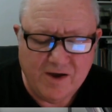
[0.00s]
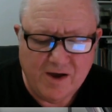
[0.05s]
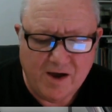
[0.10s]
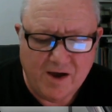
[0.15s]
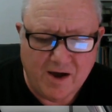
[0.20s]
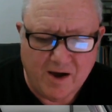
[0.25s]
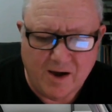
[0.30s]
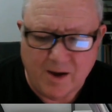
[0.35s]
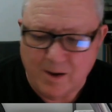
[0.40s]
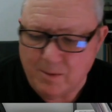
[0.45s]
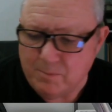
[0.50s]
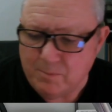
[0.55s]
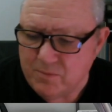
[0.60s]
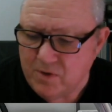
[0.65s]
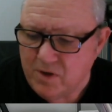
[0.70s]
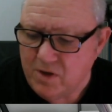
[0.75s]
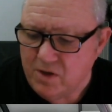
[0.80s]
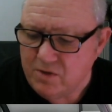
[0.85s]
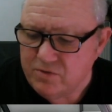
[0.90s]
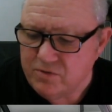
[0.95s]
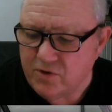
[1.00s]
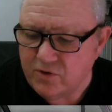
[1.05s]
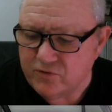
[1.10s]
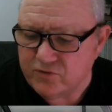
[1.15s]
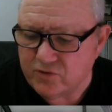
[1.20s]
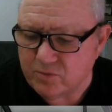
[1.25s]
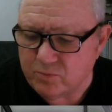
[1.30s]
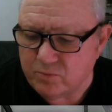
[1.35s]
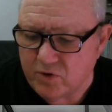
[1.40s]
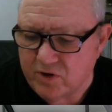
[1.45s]
Um, those
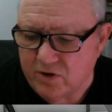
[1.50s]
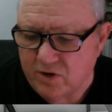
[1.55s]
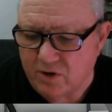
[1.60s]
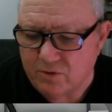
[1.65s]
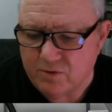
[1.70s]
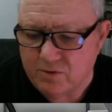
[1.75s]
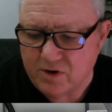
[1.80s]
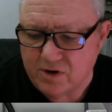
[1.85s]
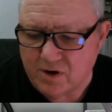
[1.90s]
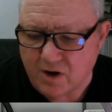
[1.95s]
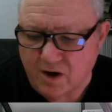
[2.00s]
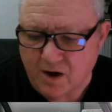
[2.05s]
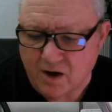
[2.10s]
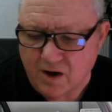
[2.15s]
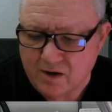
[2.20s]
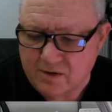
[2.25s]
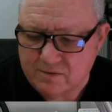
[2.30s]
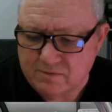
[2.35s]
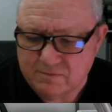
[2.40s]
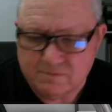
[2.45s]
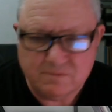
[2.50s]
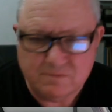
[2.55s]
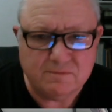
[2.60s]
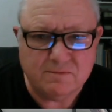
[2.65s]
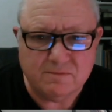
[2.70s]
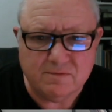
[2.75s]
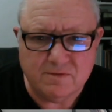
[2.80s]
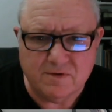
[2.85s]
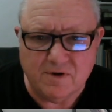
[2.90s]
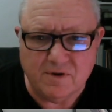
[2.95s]
are preloaded
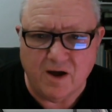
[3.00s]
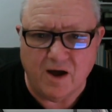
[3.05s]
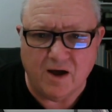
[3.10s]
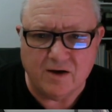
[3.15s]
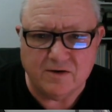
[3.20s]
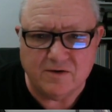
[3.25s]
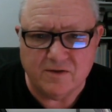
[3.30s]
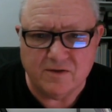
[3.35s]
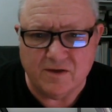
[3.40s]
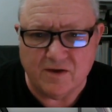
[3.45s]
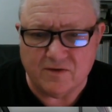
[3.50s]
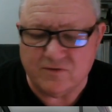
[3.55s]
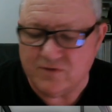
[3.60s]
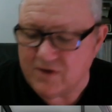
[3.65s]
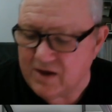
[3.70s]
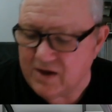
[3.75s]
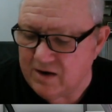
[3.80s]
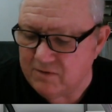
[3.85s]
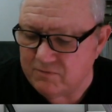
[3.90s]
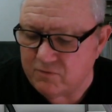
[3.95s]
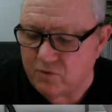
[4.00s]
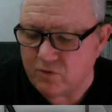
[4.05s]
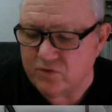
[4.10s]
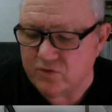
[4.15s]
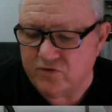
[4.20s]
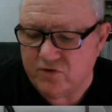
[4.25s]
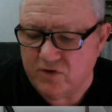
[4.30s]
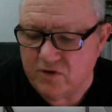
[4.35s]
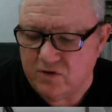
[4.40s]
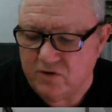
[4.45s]
onto this, and of course,
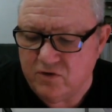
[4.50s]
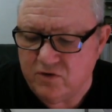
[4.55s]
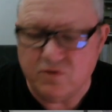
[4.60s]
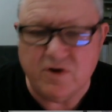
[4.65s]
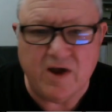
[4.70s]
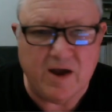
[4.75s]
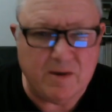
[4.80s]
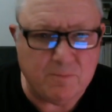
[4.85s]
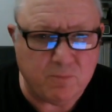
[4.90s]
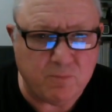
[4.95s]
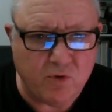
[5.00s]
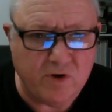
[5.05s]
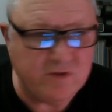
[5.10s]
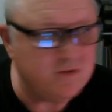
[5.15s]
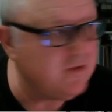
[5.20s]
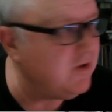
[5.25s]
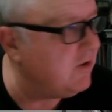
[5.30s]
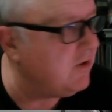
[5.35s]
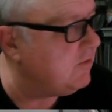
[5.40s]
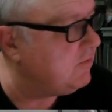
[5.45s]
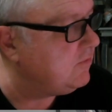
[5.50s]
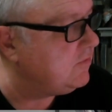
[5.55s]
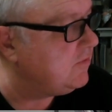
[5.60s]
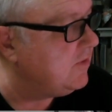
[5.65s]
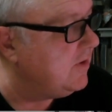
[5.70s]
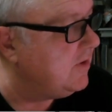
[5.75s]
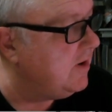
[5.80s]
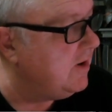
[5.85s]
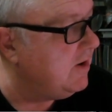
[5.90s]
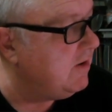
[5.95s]
you can print those
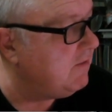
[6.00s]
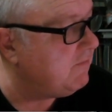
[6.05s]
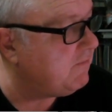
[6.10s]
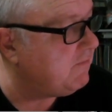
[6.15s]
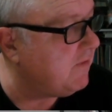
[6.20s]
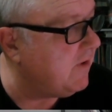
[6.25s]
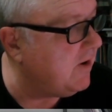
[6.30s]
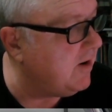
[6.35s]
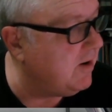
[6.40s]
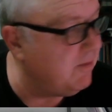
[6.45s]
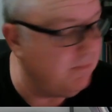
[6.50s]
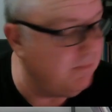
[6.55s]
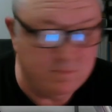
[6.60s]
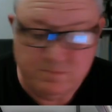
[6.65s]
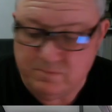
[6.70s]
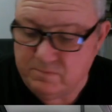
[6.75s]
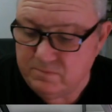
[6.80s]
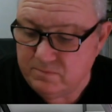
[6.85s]
from